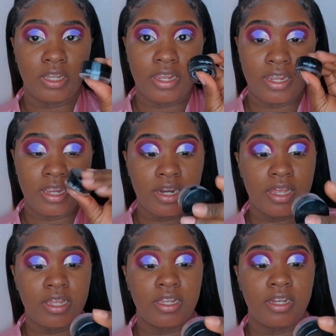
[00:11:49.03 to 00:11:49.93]
in
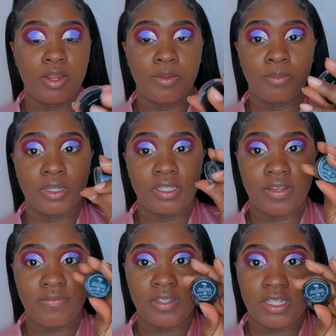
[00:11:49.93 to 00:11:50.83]
number
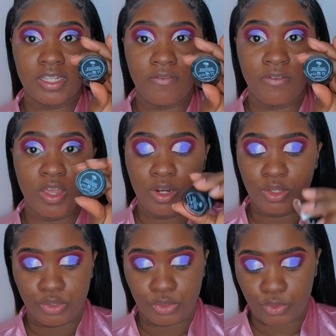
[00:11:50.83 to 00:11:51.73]
77
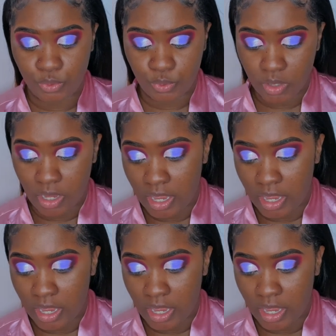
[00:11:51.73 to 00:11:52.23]
to